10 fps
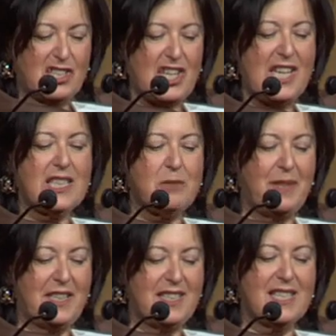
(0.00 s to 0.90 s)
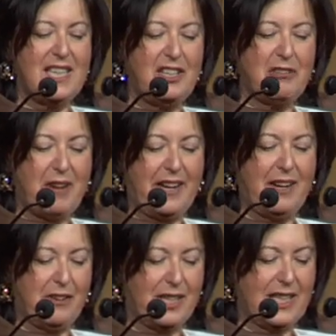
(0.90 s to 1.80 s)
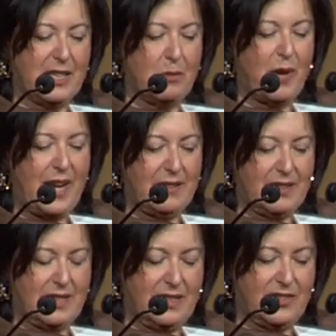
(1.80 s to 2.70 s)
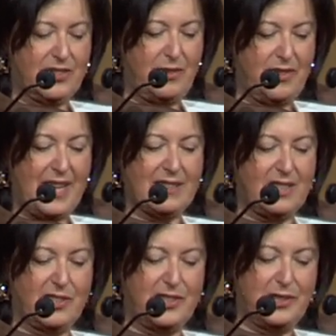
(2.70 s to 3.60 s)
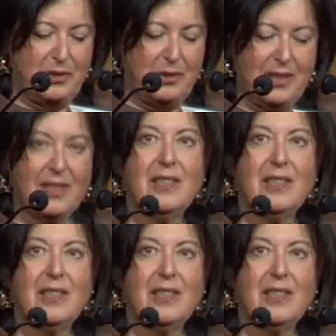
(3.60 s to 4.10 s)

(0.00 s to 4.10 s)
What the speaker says: She has been a senior editor at Little Brown since 2002.